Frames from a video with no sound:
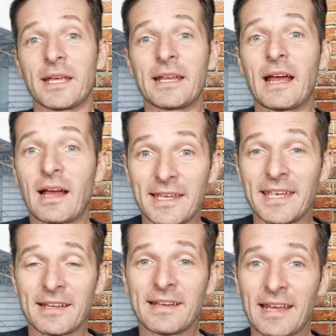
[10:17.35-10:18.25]
and
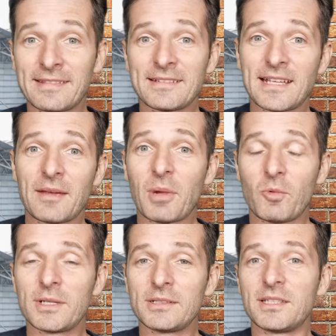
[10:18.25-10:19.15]
again, at that time, I
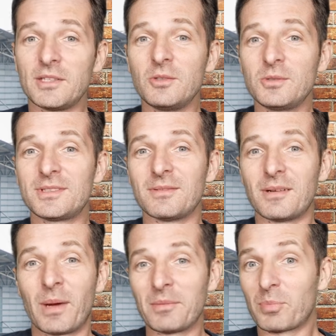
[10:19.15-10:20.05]
wanted to use
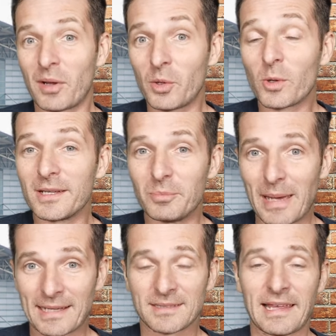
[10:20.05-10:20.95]
my Priority
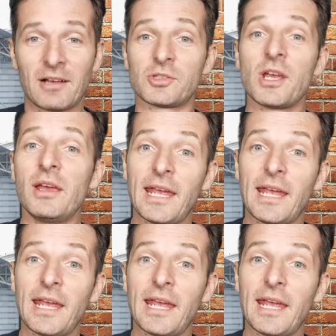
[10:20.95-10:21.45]
Pass lounge.